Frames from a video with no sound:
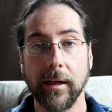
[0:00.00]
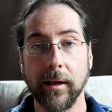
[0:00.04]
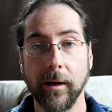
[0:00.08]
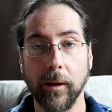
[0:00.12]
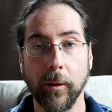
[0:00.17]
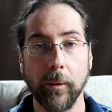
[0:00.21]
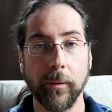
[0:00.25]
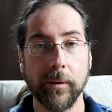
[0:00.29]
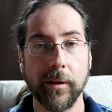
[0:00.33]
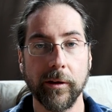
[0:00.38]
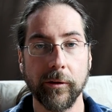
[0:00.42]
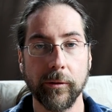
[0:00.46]

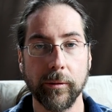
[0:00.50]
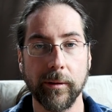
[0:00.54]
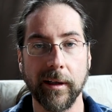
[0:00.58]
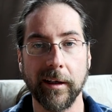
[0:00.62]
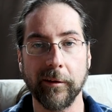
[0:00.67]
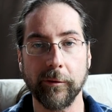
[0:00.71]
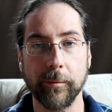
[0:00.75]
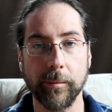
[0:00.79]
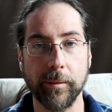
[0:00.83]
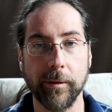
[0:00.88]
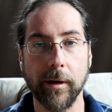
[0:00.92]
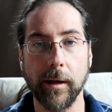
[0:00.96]
owners who
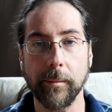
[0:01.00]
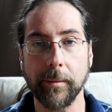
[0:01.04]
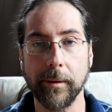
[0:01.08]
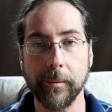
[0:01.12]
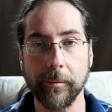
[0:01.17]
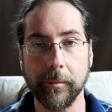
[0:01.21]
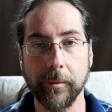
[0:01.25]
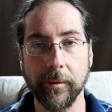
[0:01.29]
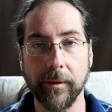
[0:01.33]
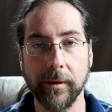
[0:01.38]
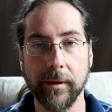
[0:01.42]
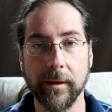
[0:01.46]
have
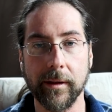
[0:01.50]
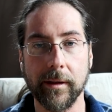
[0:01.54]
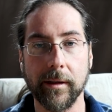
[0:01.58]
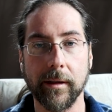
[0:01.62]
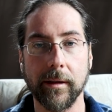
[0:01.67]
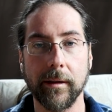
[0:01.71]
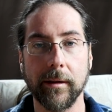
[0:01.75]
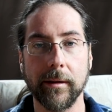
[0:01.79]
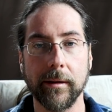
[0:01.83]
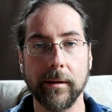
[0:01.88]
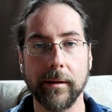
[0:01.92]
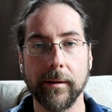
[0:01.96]
problems with the
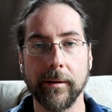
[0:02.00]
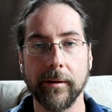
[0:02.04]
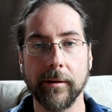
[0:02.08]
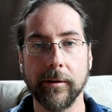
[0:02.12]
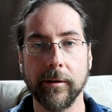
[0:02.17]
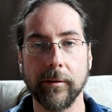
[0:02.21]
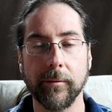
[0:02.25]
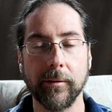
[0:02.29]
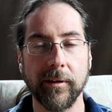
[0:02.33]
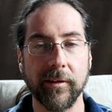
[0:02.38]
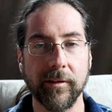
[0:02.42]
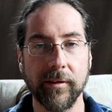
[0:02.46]
car
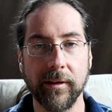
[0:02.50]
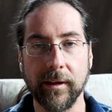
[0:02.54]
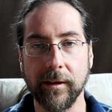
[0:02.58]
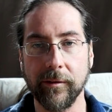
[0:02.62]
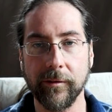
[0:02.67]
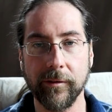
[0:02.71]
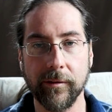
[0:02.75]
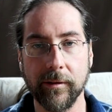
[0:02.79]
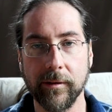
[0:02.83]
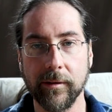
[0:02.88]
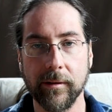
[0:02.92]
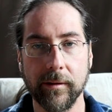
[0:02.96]

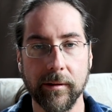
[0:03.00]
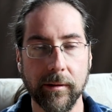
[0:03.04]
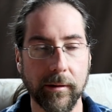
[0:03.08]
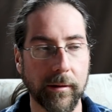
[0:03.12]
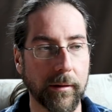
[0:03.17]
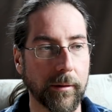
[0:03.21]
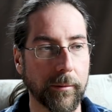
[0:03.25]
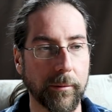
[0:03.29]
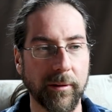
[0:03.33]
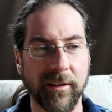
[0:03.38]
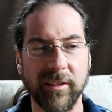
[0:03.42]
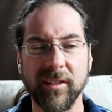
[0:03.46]
received
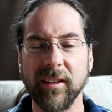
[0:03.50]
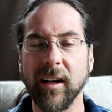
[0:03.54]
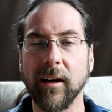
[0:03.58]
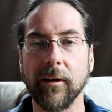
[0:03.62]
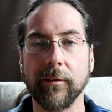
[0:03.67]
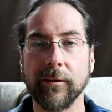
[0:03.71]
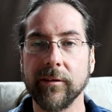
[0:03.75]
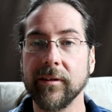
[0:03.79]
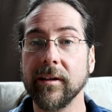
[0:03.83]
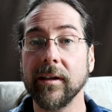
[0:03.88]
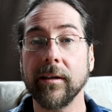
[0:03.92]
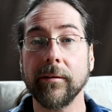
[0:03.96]
or
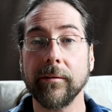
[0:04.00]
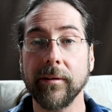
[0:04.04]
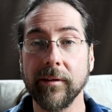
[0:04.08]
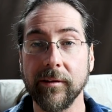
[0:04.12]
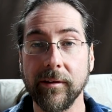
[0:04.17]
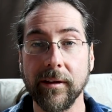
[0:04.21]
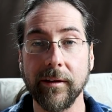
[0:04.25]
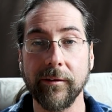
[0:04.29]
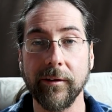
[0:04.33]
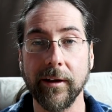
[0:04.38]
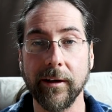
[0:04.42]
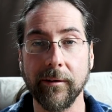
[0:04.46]
are still
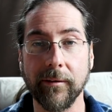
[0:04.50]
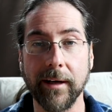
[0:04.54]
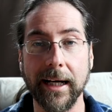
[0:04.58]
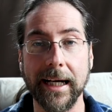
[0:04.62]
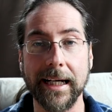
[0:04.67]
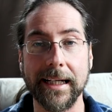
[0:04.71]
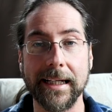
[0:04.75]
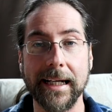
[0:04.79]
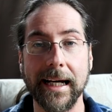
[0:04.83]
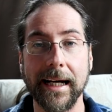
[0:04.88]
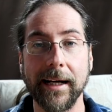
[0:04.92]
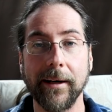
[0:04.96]
receiving
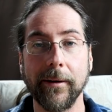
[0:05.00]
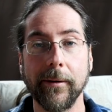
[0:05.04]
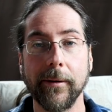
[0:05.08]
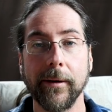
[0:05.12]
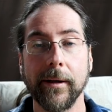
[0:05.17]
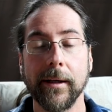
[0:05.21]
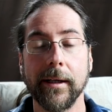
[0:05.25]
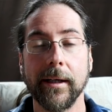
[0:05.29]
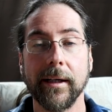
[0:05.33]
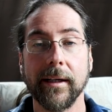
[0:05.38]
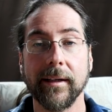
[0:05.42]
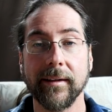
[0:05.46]
right now,
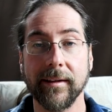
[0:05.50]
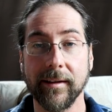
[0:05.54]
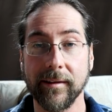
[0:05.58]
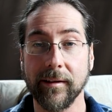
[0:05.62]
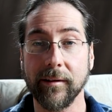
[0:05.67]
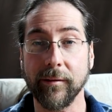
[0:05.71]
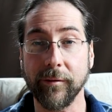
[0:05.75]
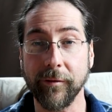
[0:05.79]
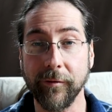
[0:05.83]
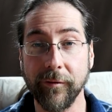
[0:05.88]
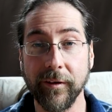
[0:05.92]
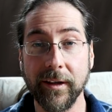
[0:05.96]
does
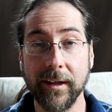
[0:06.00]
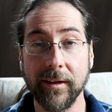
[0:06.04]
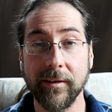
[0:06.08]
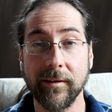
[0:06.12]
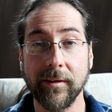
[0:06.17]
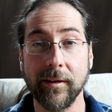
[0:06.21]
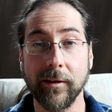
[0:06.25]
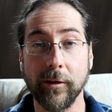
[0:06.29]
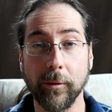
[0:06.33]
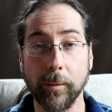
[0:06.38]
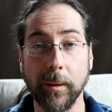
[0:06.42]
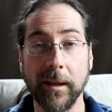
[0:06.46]
it fix
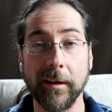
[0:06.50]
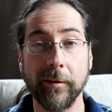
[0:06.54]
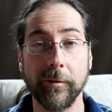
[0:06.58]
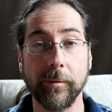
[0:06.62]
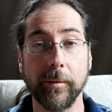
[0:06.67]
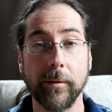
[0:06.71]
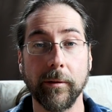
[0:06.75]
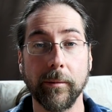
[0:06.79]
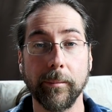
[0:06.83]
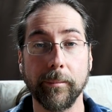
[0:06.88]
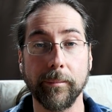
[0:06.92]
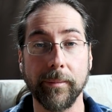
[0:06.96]
the
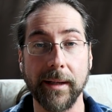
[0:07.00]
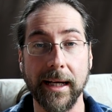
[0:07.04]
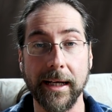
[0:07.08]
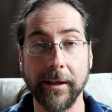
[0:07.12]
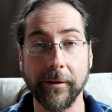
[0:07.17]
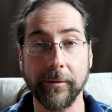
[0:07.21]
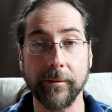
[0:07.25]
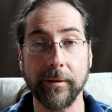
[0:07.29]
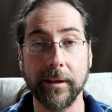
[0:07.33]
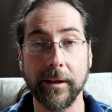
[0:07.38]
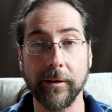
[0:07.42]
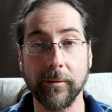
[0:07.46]
12-volt
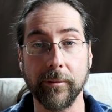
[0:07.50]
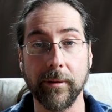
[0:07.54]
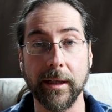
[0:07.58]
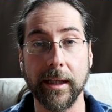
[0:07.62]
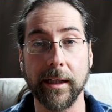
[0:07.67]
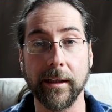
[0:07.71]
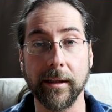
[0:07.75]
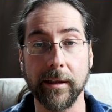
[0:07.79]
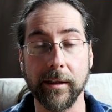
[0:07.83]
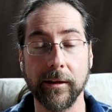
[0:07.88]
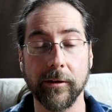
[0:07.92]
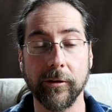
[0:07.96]
battery
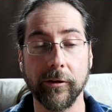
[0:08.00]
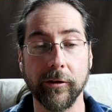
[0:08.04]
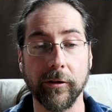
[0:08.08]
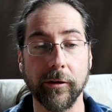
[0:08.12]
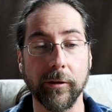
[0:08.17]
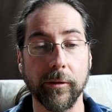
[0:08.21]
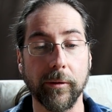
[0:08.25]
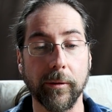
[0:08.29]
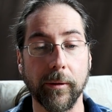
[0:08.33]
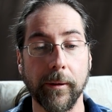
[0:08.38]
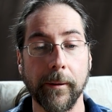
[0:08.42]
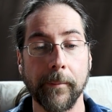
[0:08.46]
drain
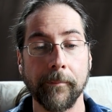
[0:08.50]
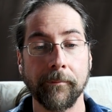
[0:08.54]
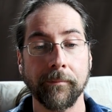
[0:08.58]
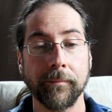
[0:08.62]
issue?